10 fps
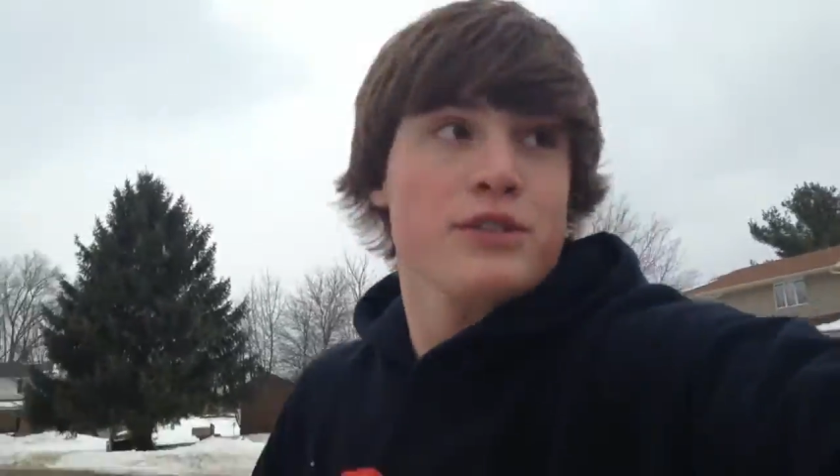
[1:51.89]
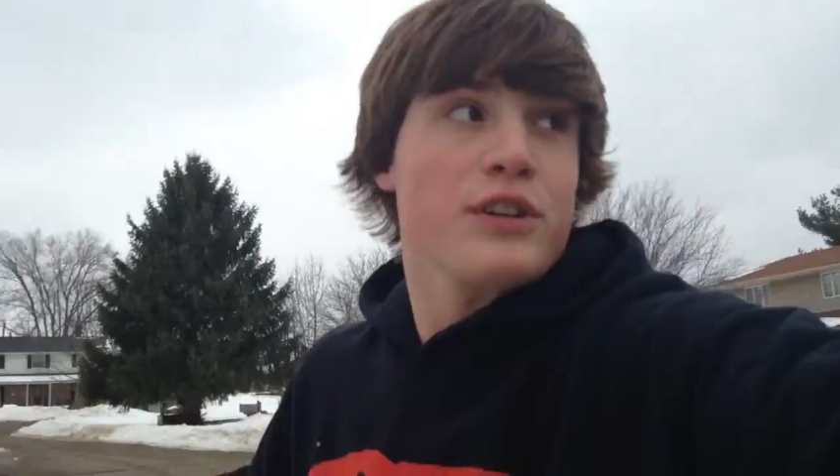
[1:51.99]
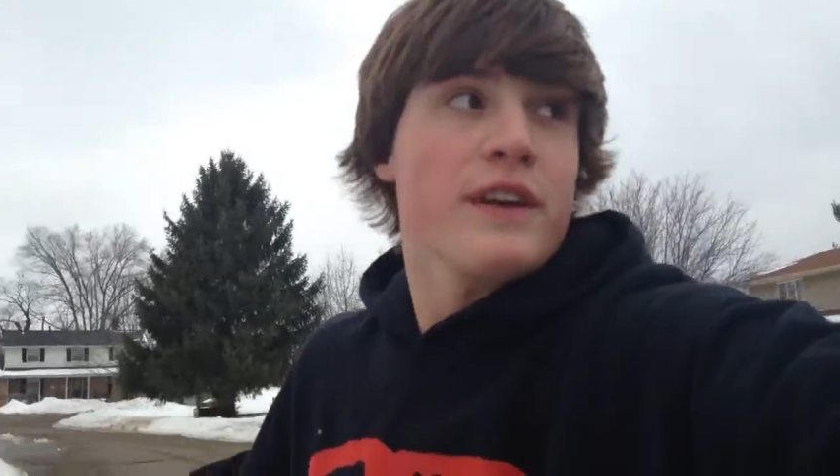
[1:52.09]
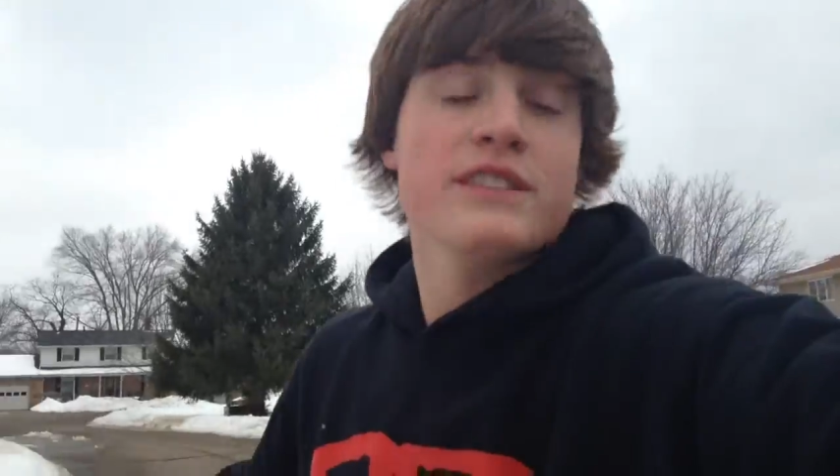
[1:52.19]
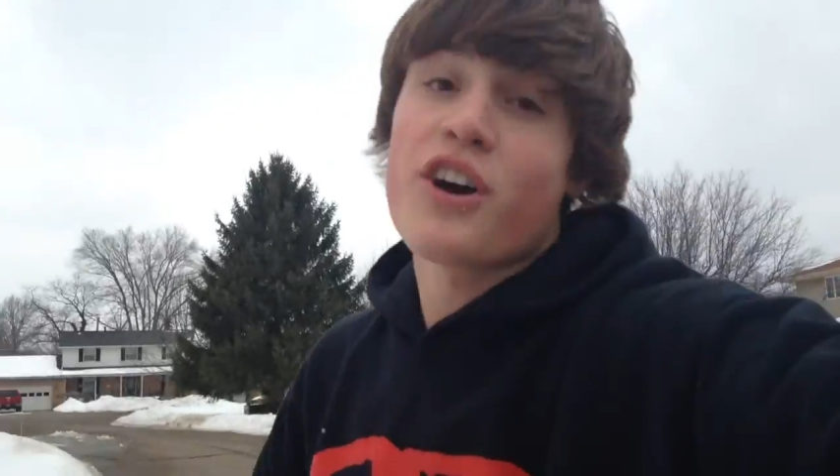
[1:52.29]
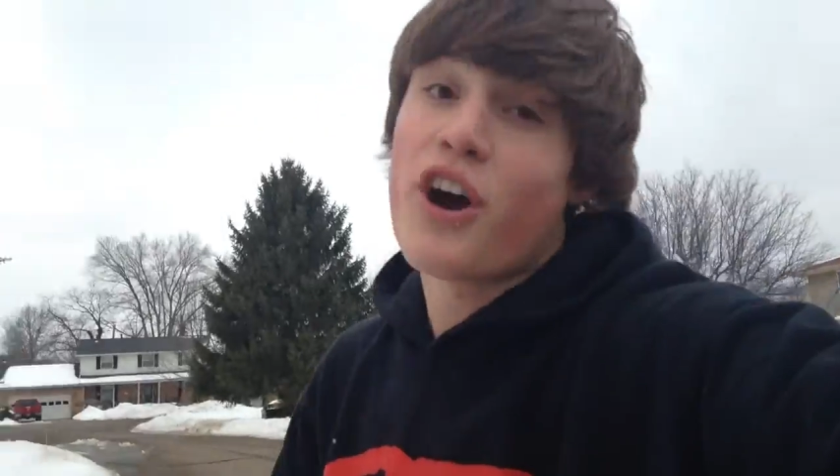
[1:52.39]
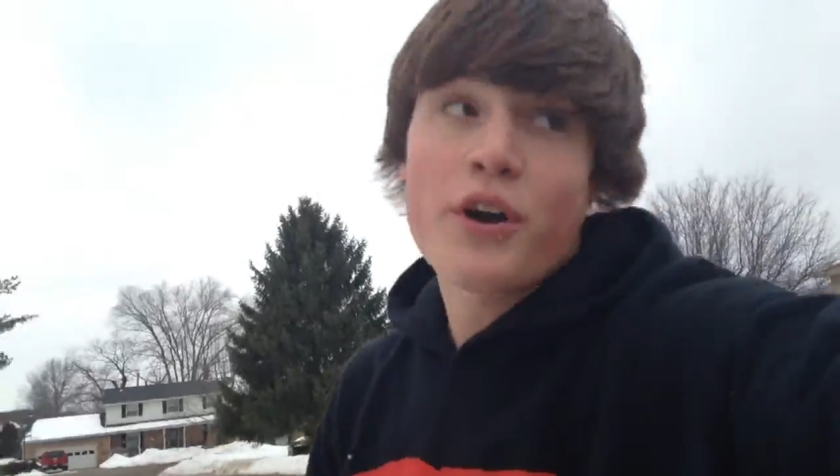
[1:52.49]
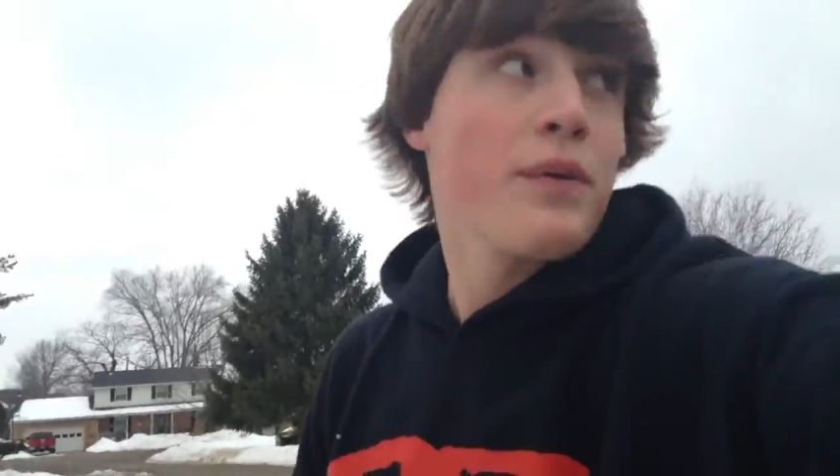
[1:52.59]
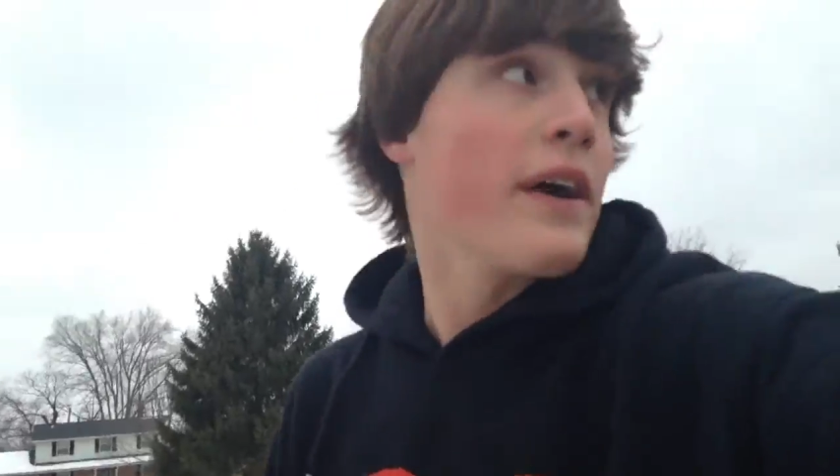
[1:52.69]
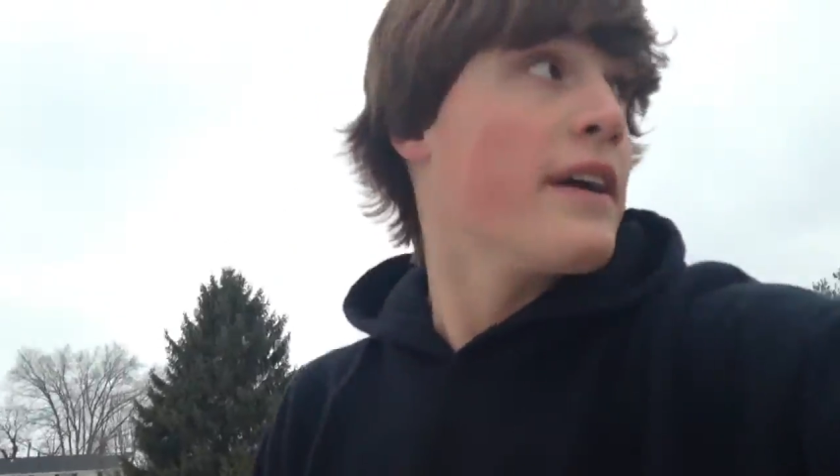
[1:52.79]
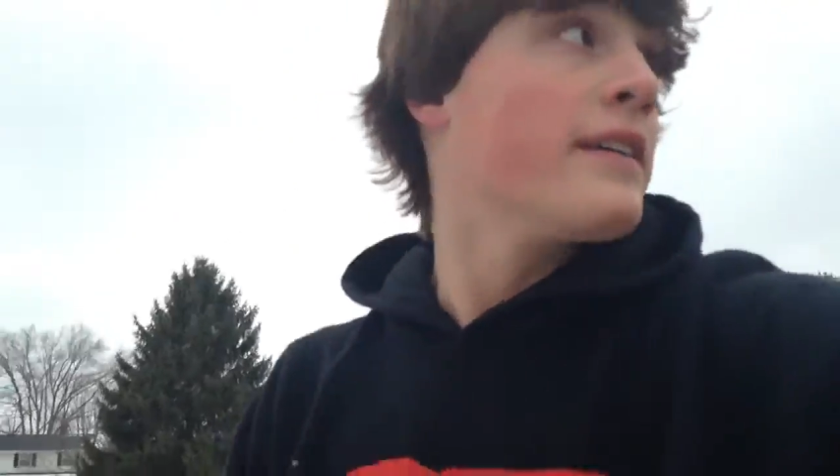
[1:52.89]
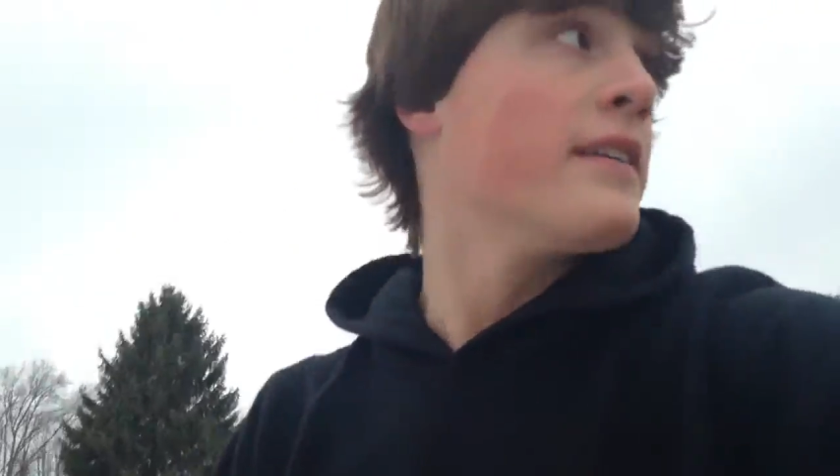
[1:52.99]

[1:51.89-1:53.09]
you learn things the hard way.